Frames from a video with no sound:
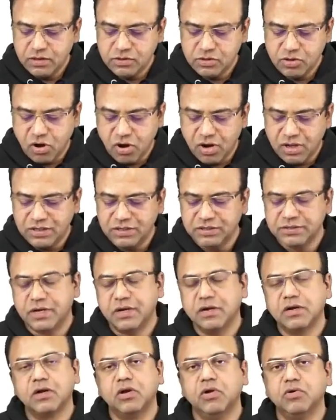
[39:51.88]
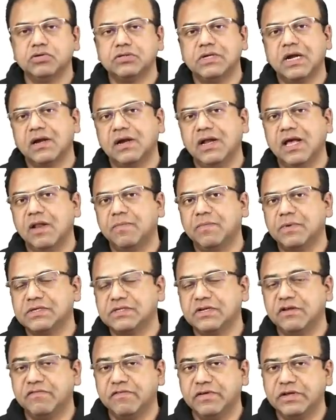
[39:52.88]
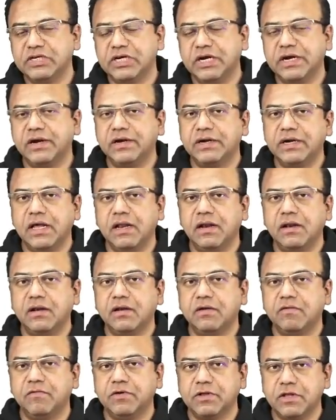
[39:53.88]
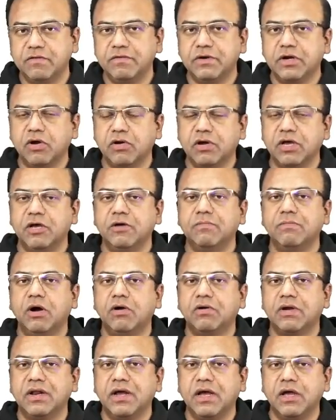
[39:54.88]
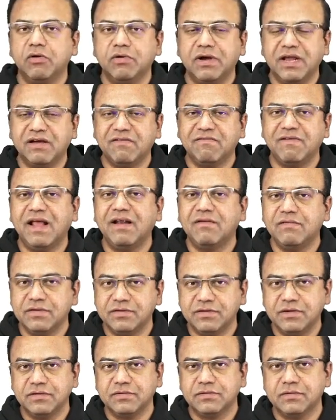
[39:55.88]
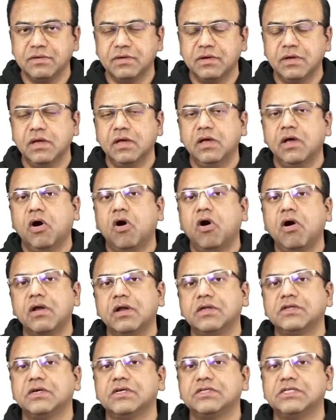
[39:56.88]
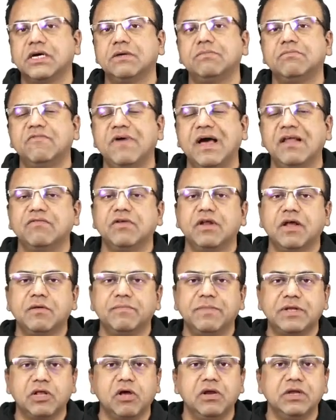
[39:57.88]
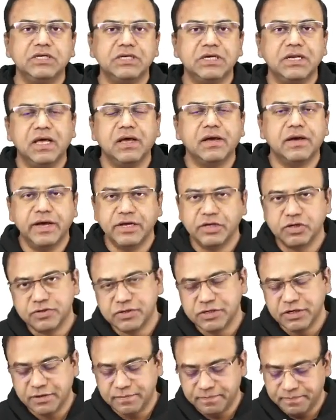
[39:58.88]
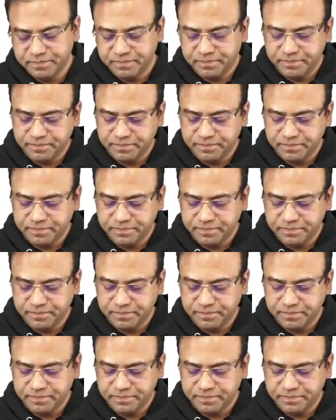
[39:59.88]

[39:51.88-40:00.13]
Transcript: So all these are clues that will help us differentiate and tell whether we're talking about an aortic valve disease or it's a subvalvular pathology like HOCM.